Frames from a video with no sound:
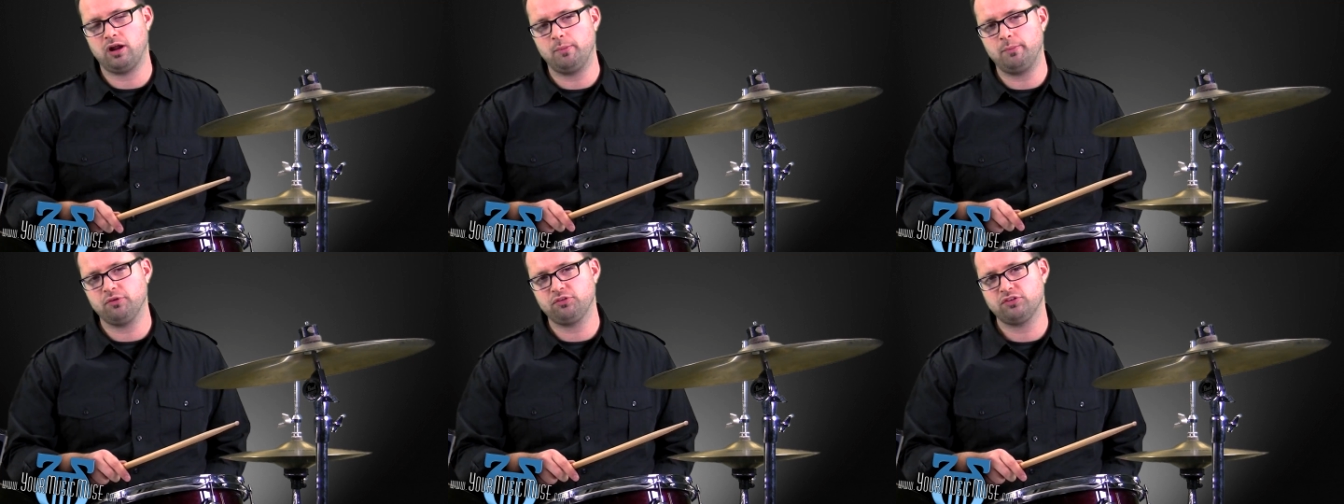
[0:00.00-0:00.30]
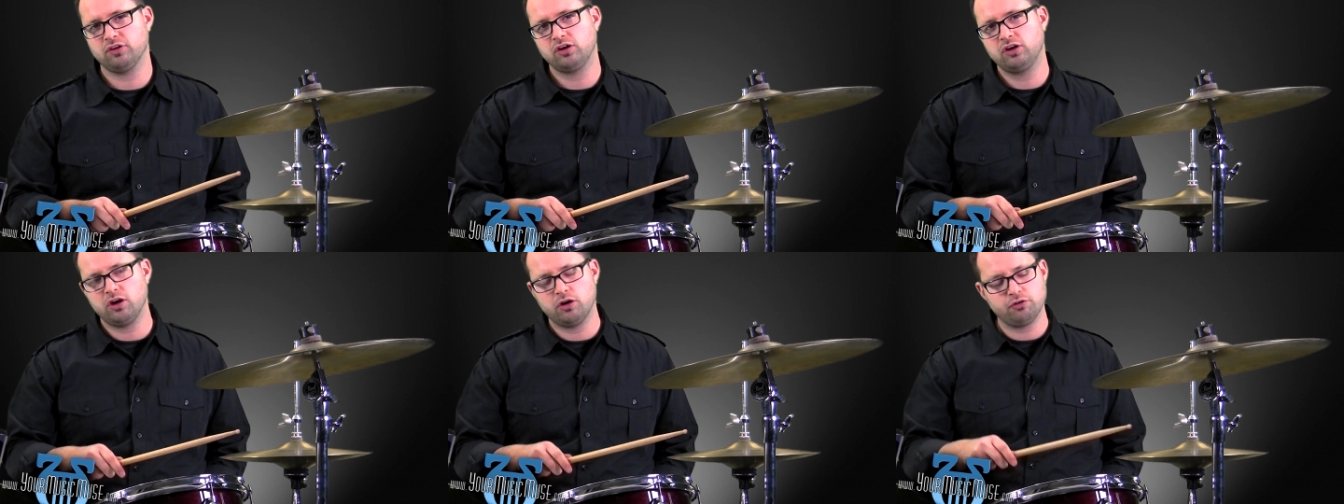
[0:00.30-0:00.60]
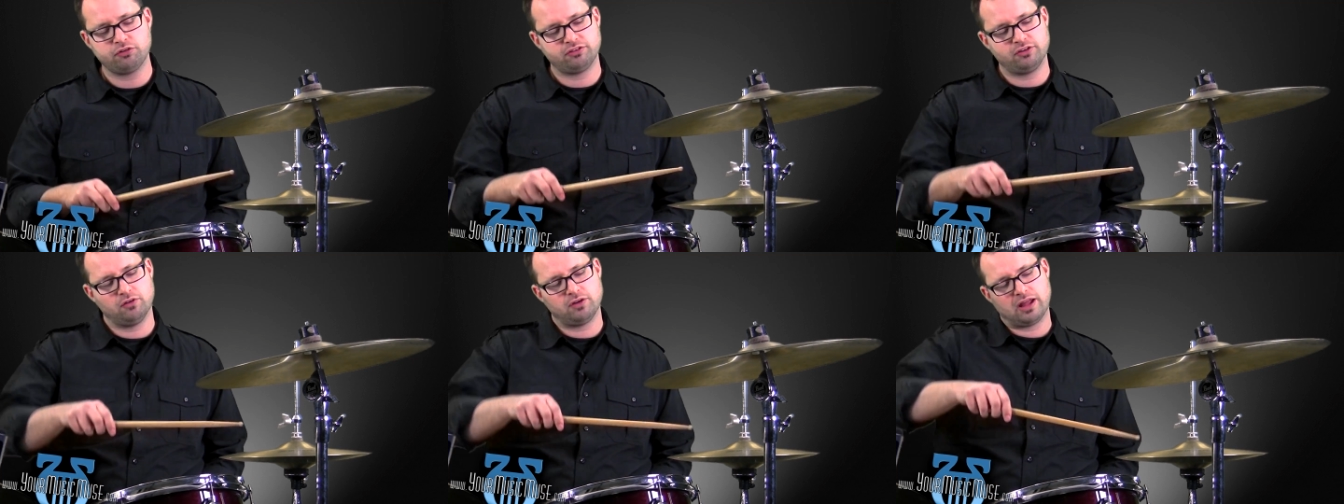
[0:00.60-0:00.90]
almost a
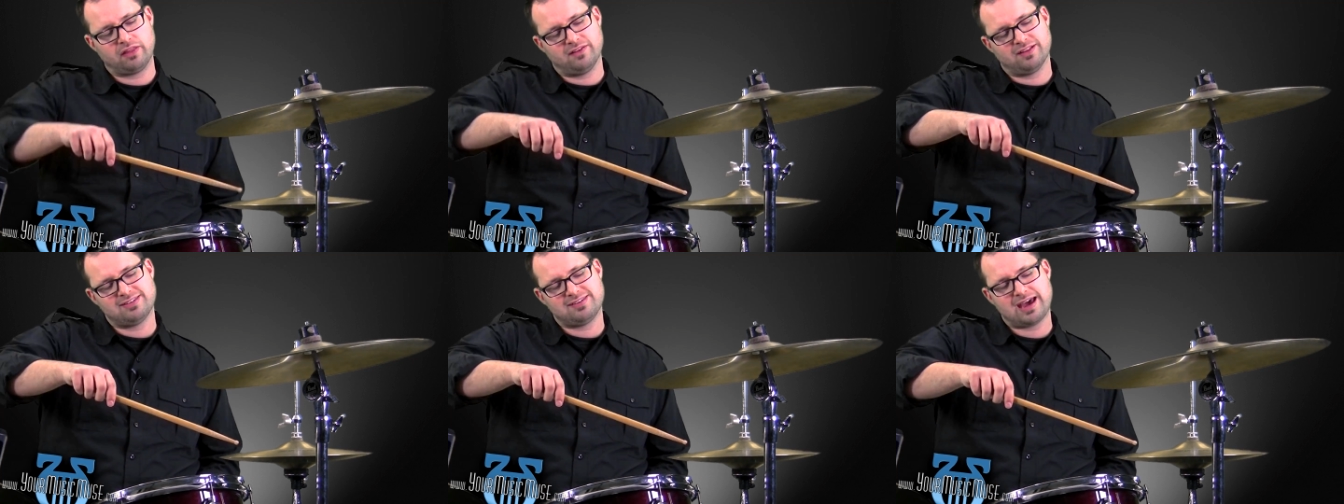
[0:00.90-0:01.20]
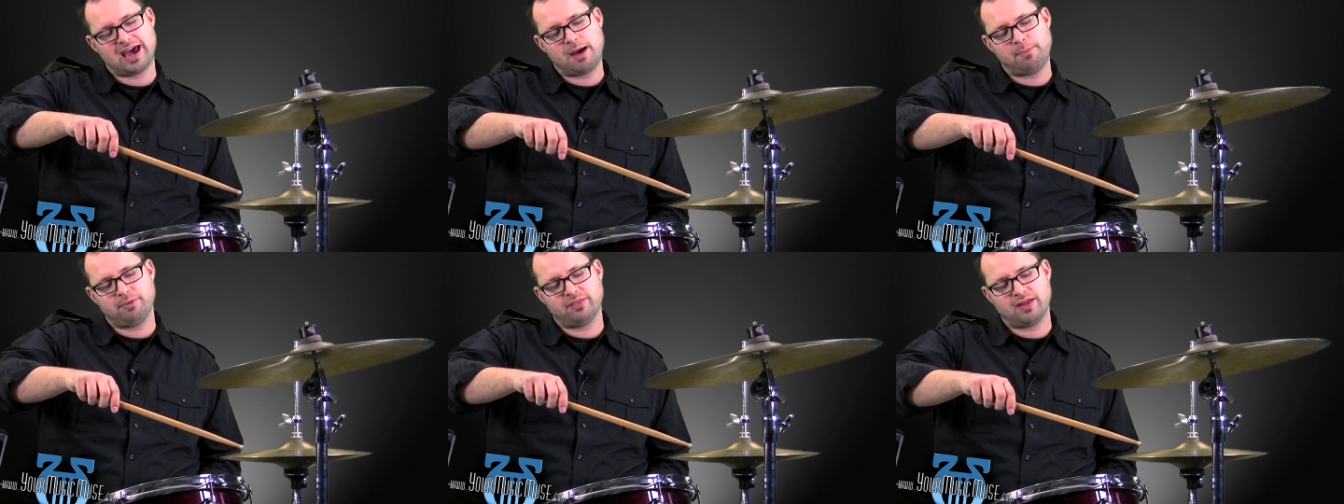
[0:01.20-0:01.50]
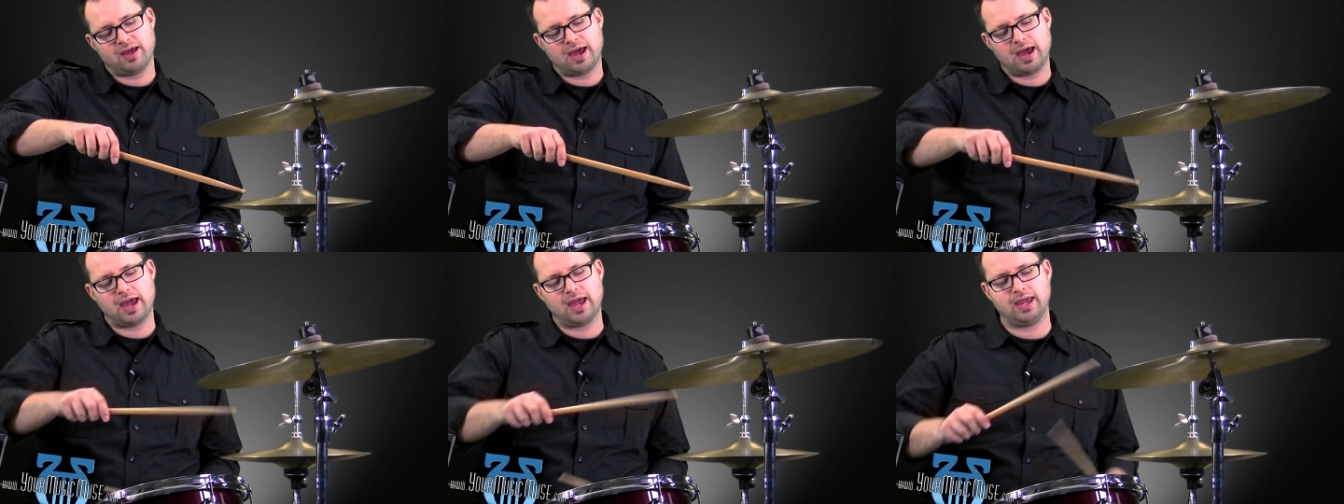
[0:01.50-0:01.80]
ghost note on the top of
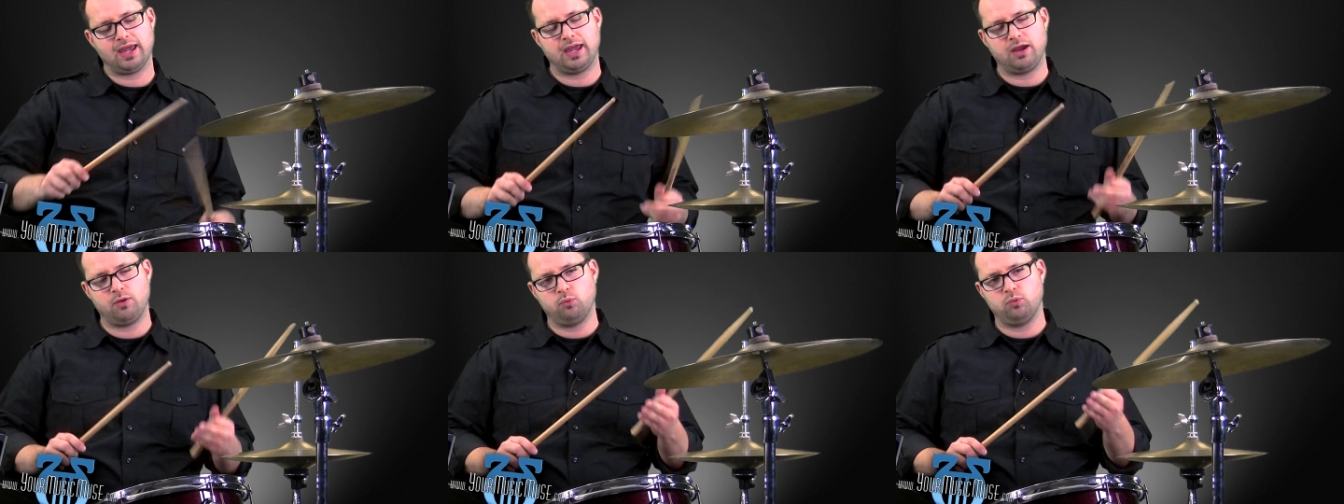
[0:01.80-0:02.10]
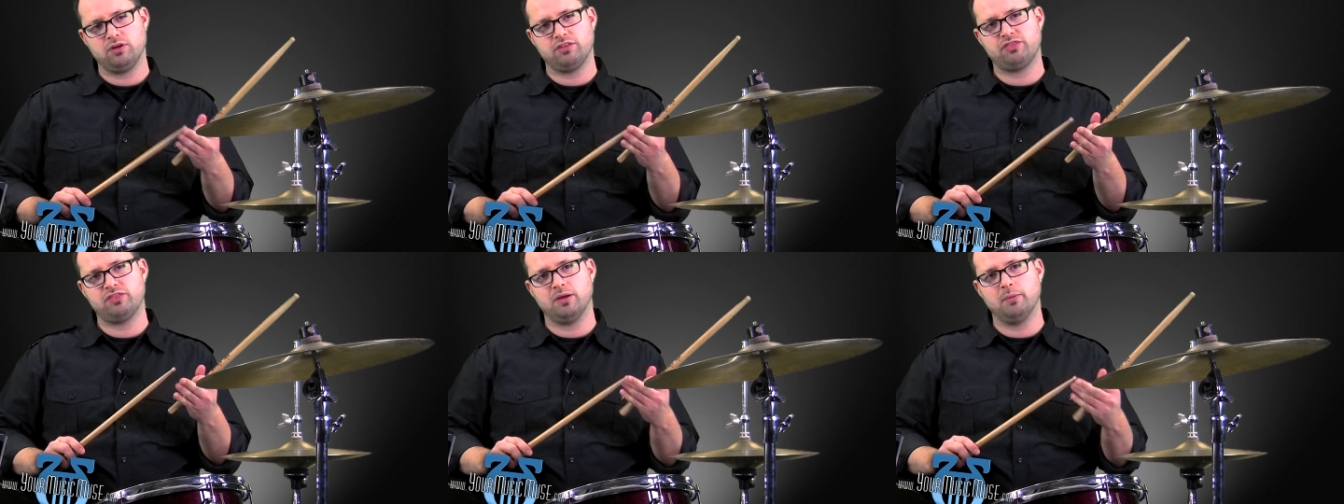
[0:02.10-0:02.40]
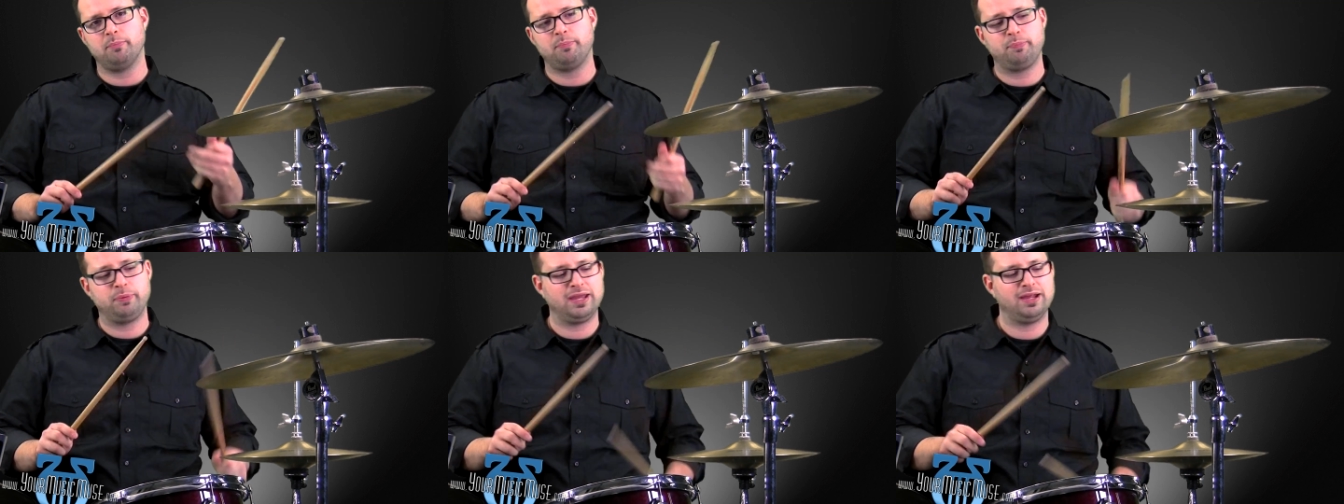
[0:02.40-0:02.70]
the hi-hat with the
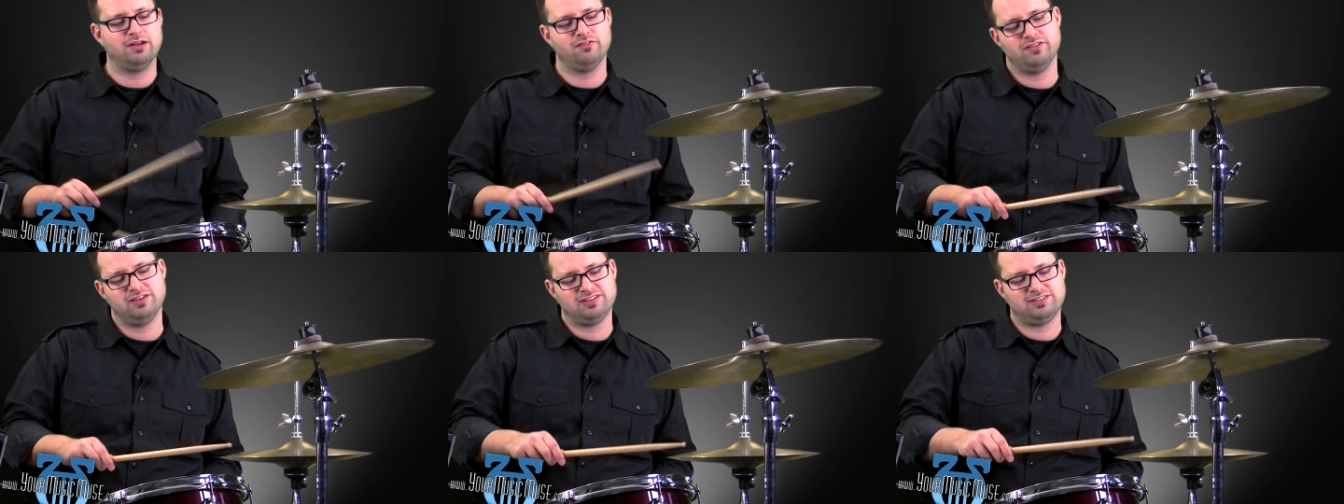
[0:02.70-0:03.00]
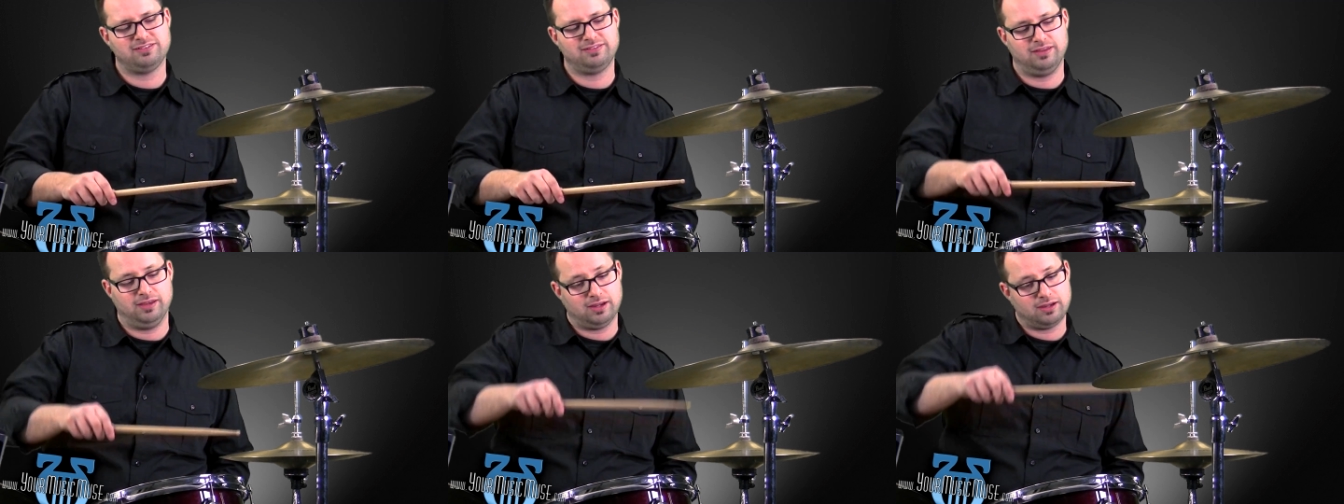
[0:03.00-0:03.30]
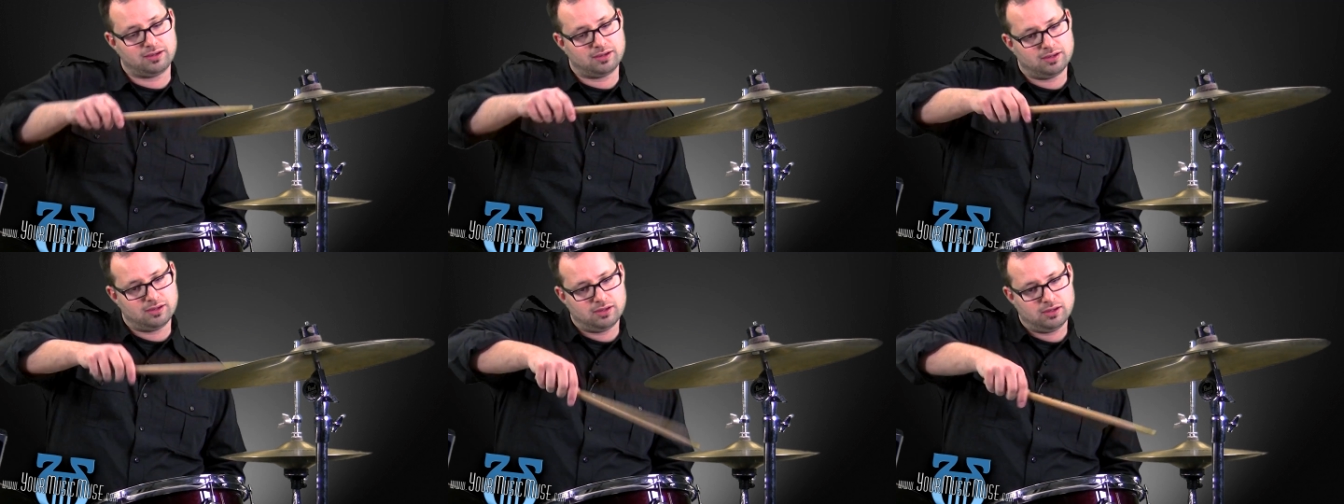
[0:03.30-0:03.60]
beat of his
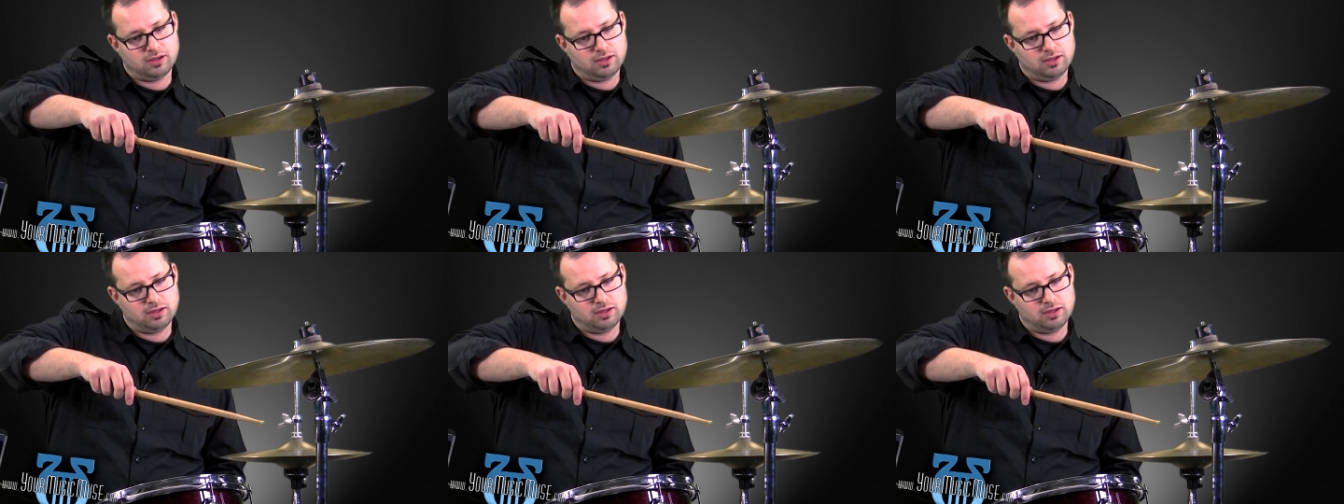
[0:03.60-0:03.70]
stick,